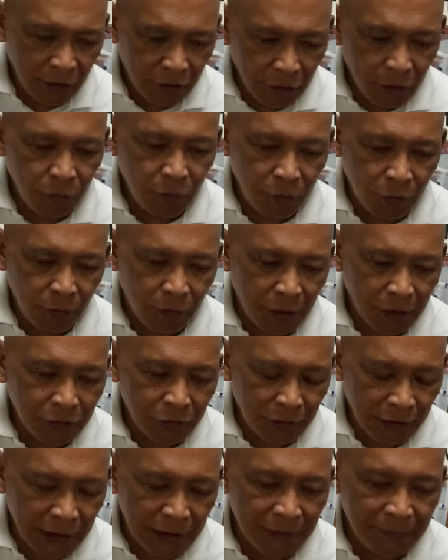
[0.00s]

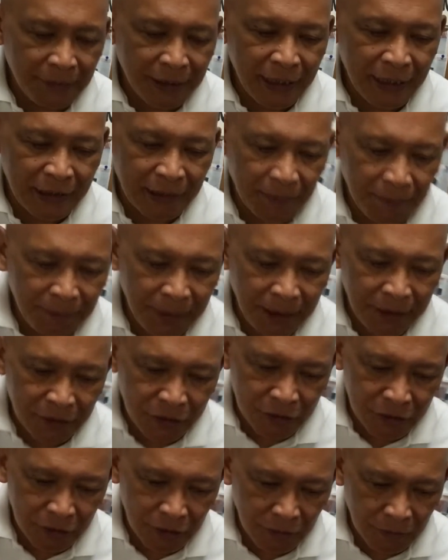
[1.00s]
to eliminate the
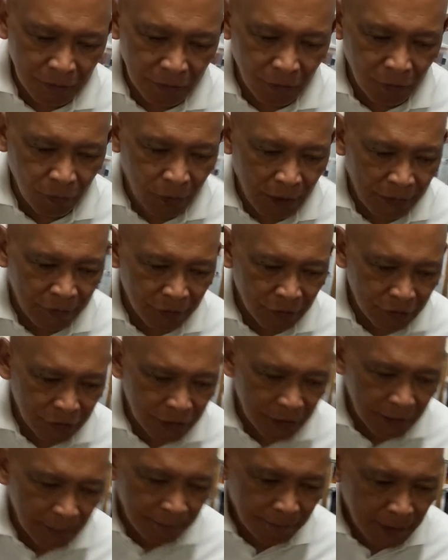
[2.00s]
beats or wavers
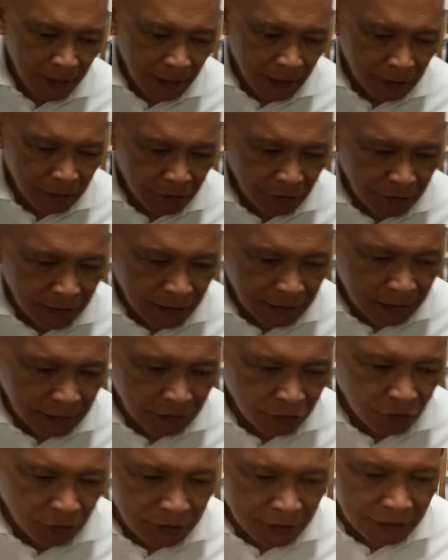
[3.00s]
to get
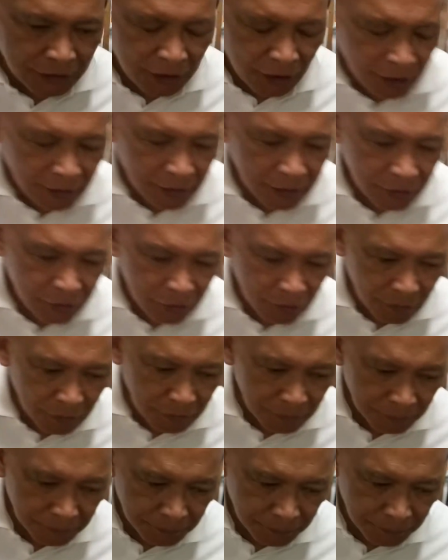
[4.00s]
your guitar in tune.